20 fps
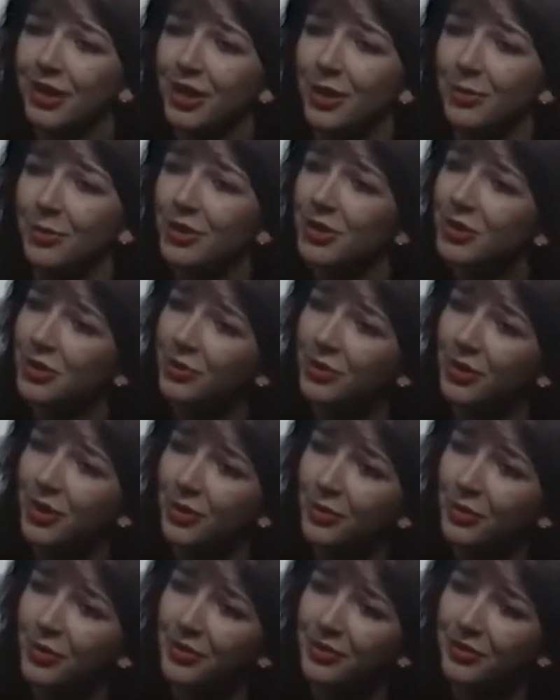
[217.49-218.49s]
and let me do what
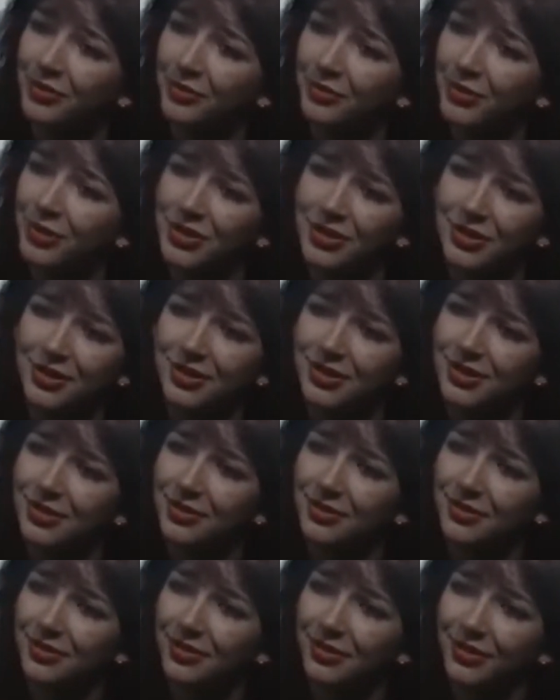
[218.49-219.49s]
I want, which
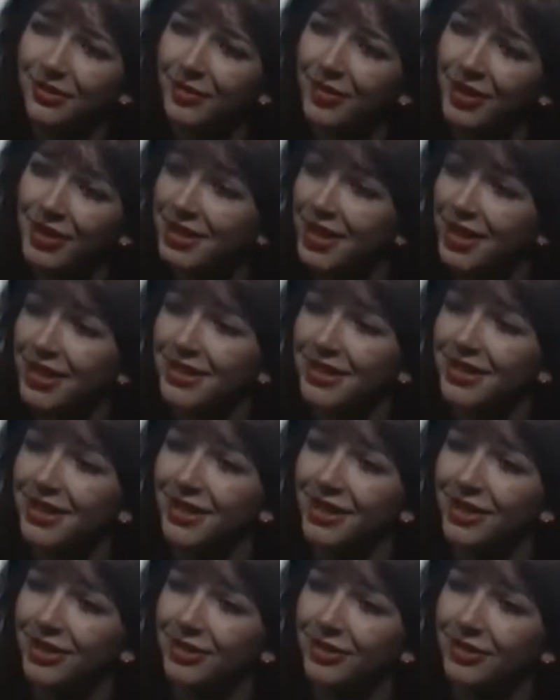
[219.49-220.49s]
is
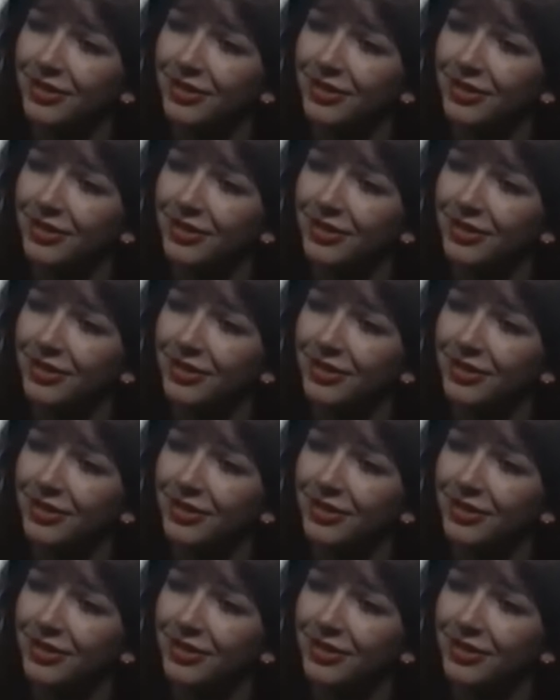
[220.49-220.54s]
fantastic.